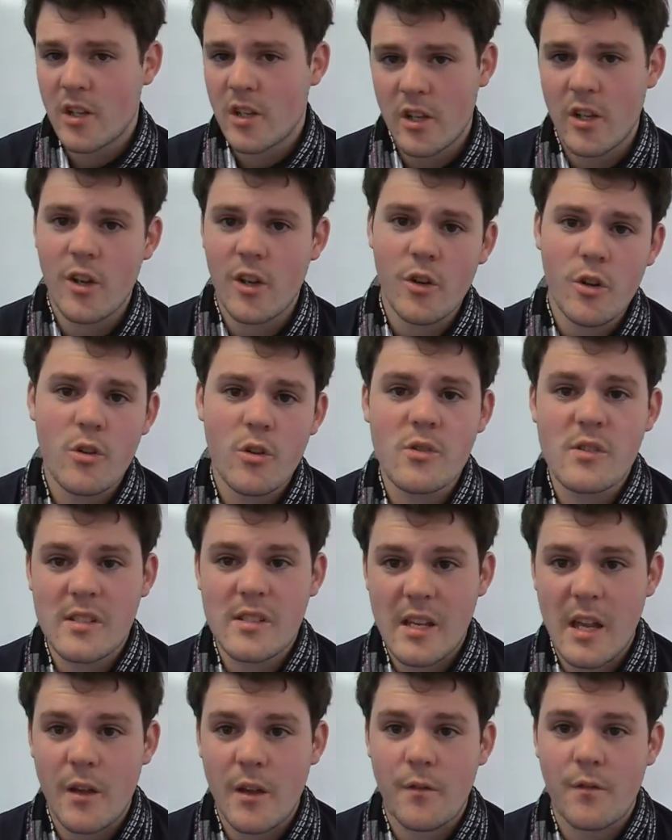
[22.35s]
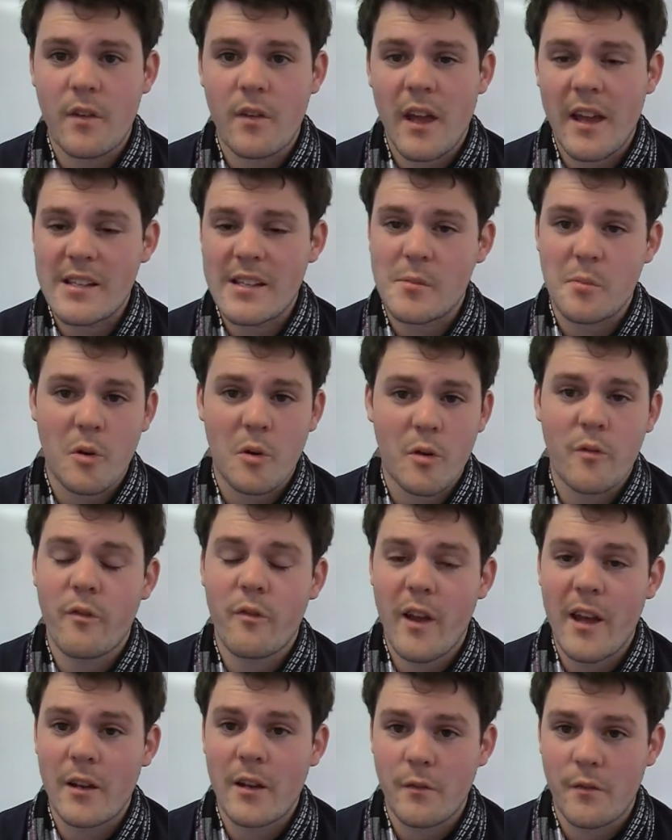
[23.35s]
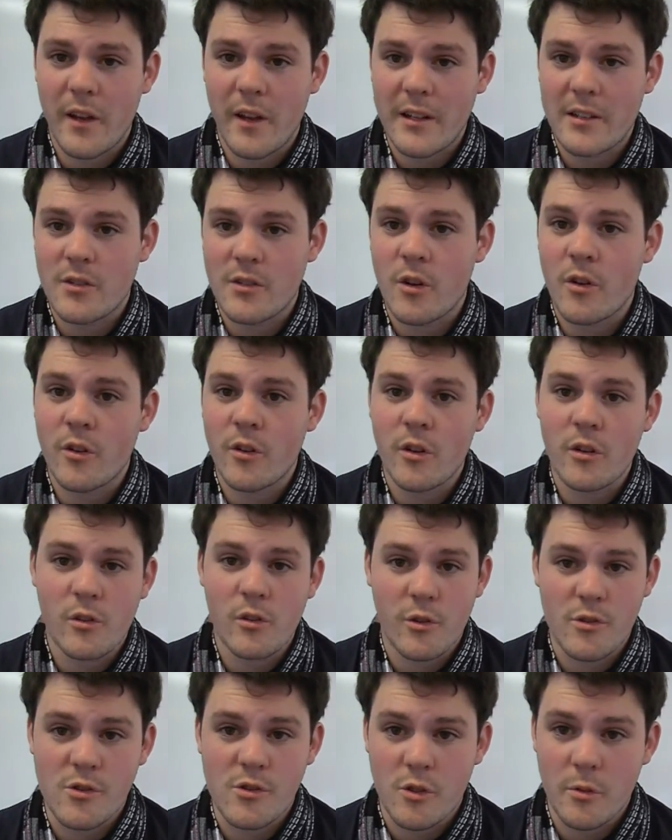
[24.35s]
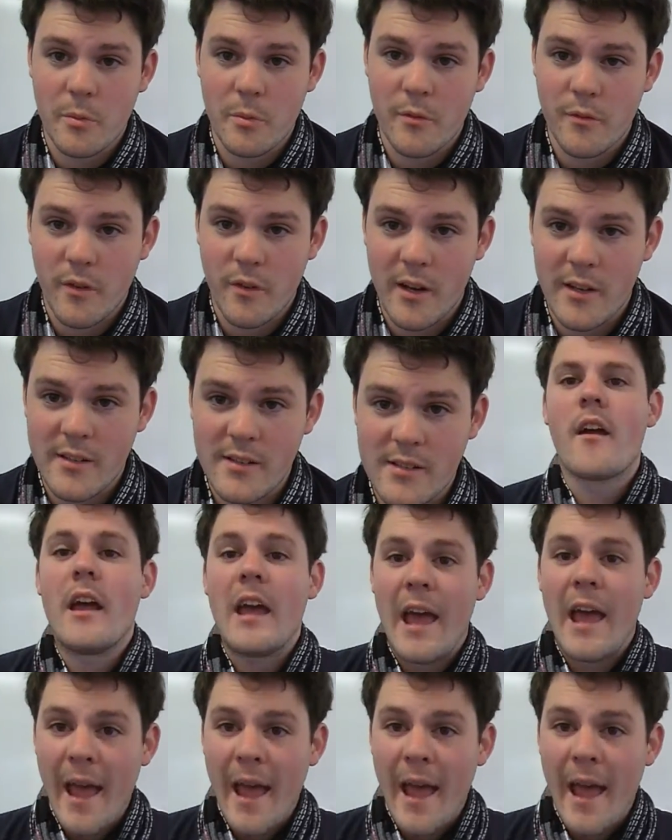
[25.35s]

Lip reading: a girl whose death has a profound effect on her close group of friends.